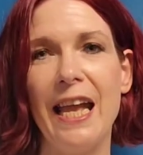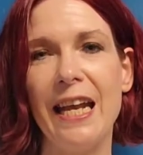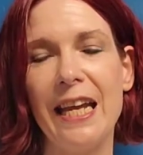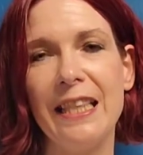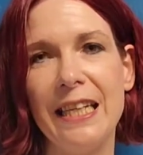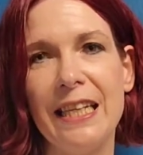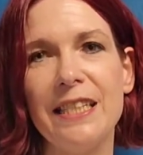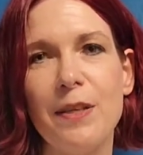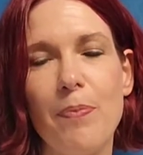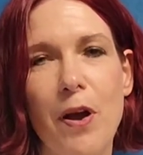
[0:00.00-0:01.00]
and I think
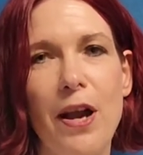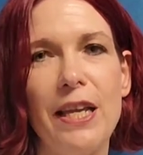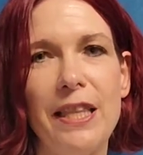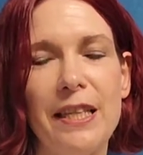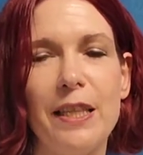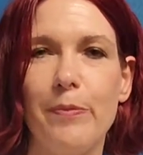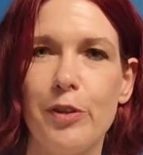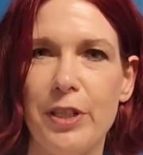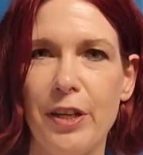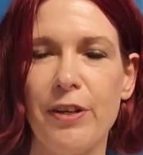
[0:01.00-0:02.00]
it's a party that
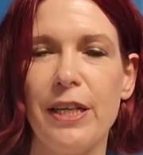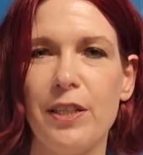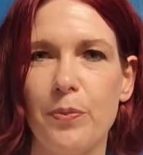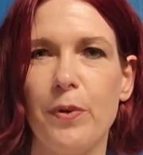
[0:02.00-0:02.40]
libertarians